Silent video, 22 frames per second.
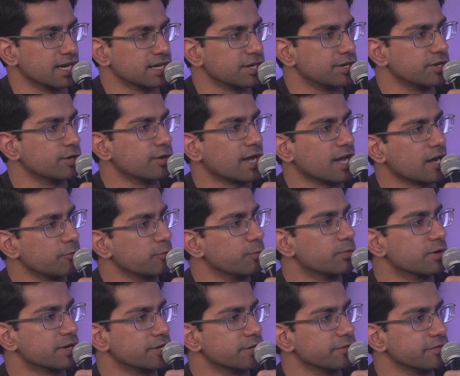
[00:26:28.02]
of know how we
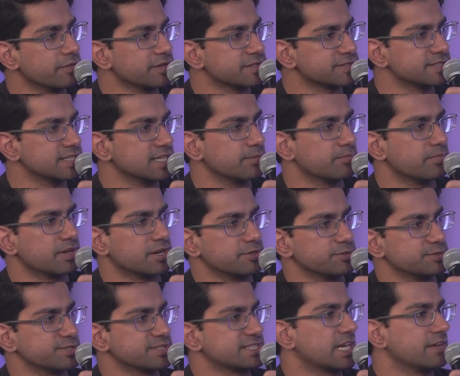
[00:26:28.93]
want to do this thing, but
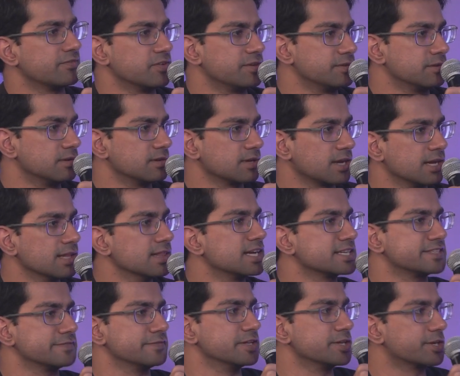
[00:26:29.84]
we just haven't
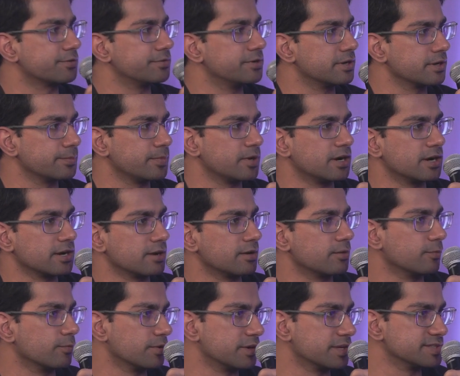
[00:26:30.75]
collectively agreed
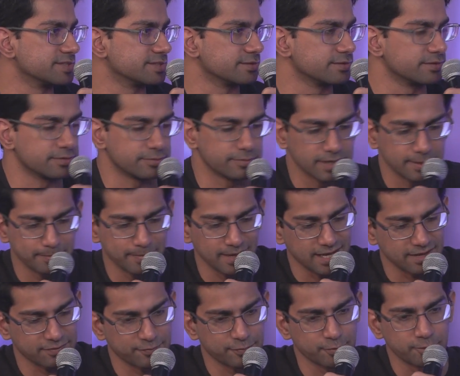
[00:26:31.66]
upon what is the right
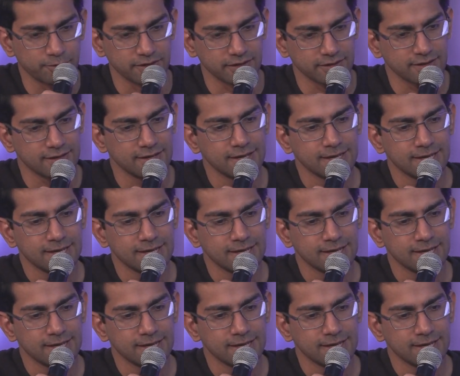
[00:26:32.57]
path for it.